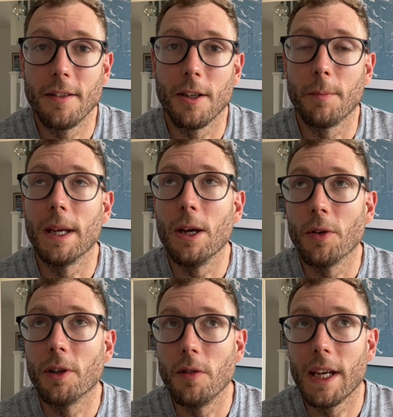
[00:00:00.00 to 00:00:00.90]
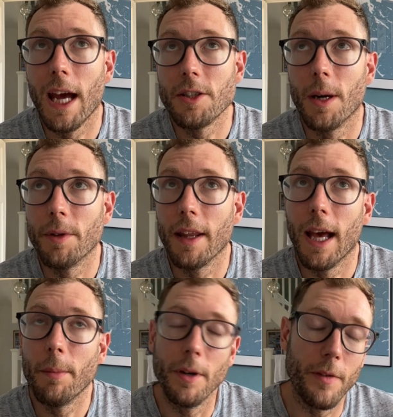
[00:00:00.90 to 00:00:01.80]
took a beat or two to catch up to
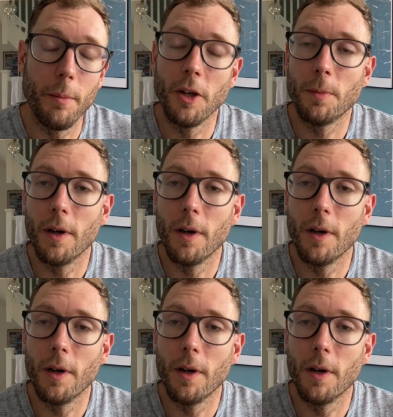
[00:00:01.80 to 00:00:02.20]
that. But for the most